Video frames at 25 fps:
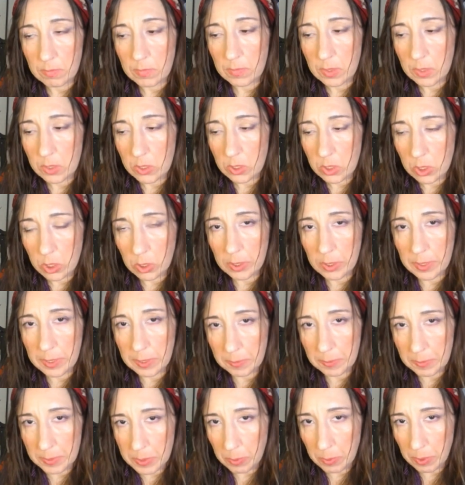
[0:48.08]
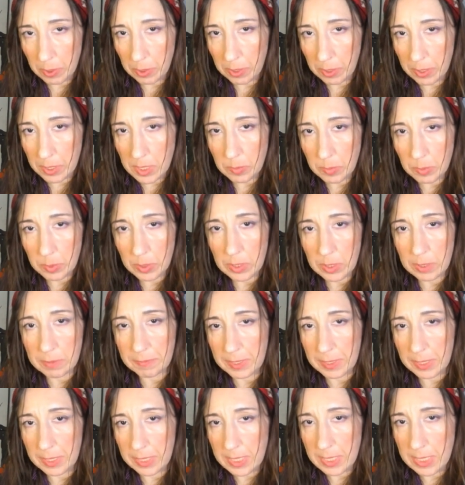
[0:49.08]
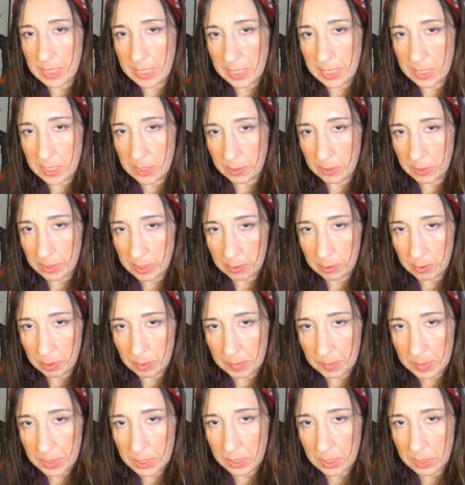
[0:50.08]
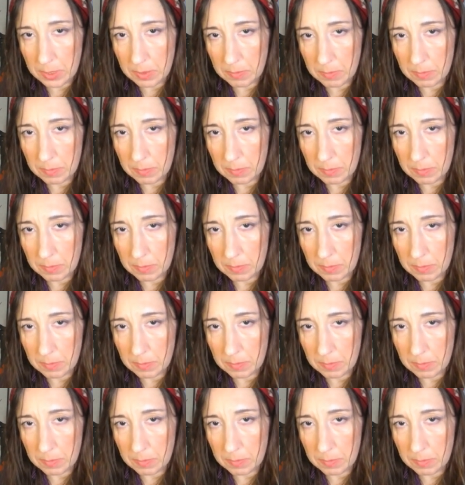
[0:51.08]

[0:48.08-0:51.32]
Surely it was worth it to put the feelings cancer into remission.